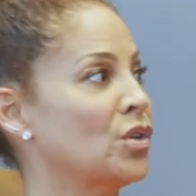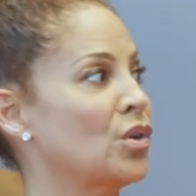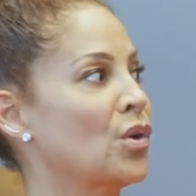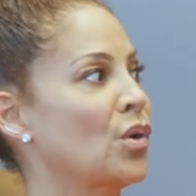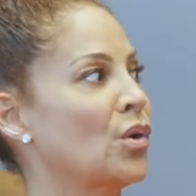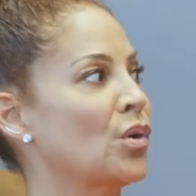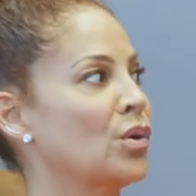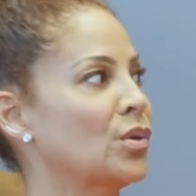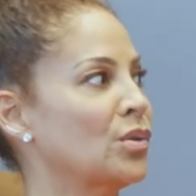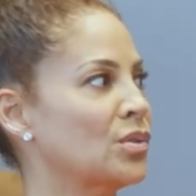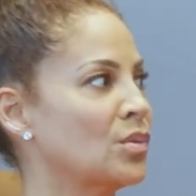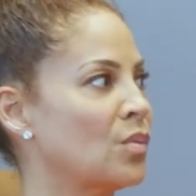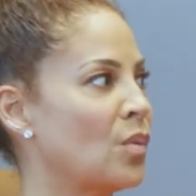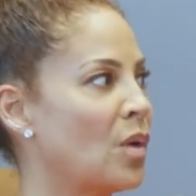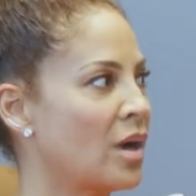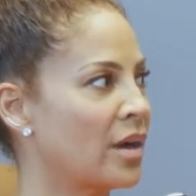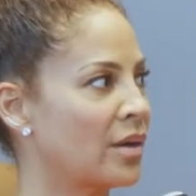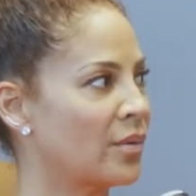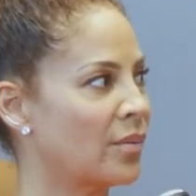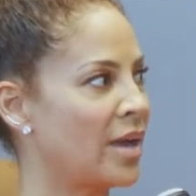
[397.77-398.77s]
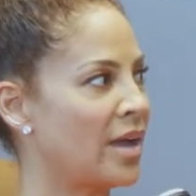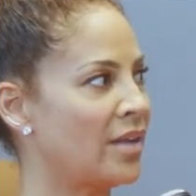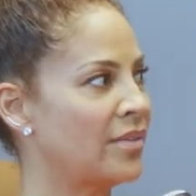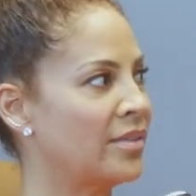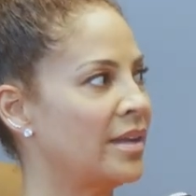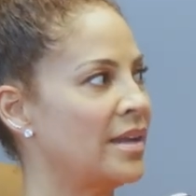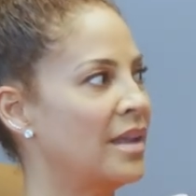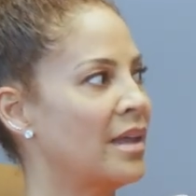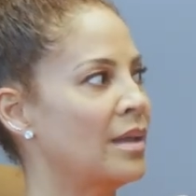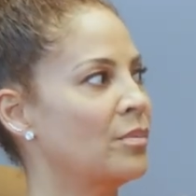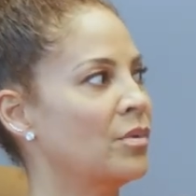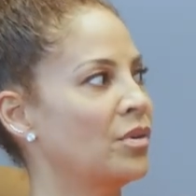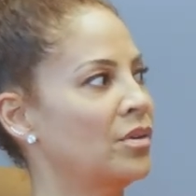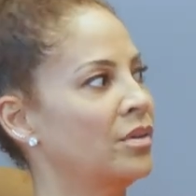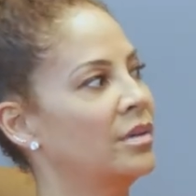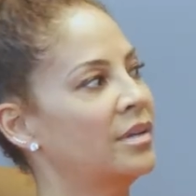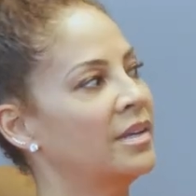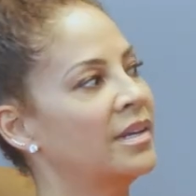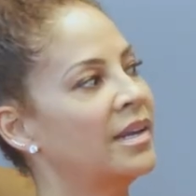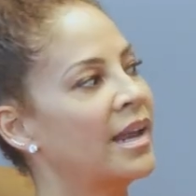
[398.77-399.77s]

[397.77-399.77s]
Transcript: of girls walk around the neighborhood,